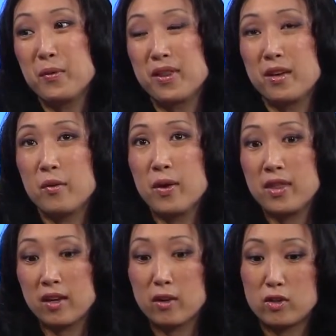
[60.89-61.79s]
with it when
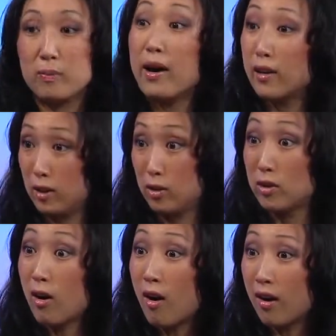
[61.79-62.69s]
they go to buy a
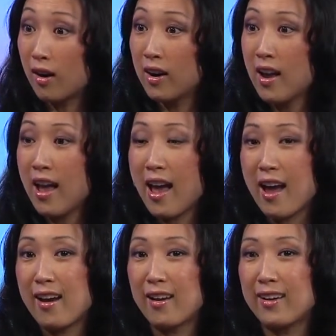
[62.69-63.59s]
used car.
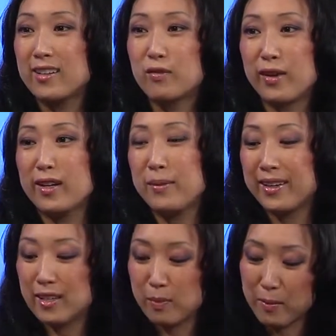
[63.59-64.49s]
And it's funny
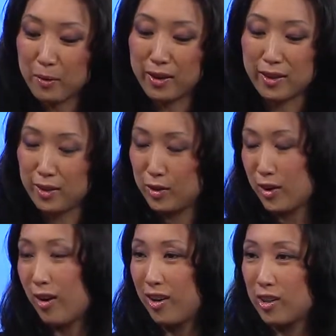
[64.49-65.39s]
because people in the used
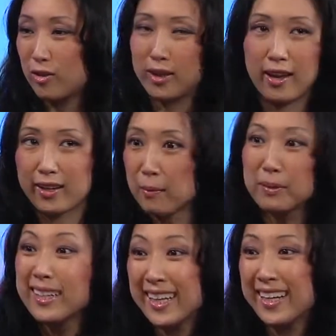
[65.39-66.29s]
car industry
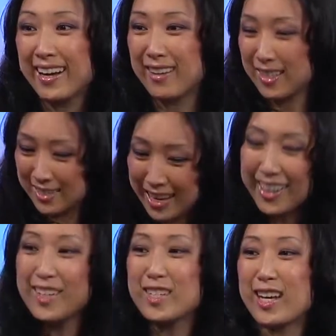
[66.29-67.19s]
completely get it. The
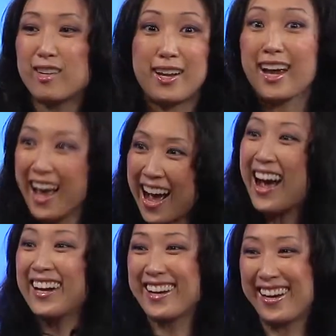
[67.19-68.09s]
second you say it, they're like,
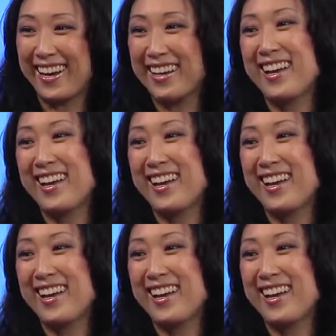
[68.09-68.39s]
I got it.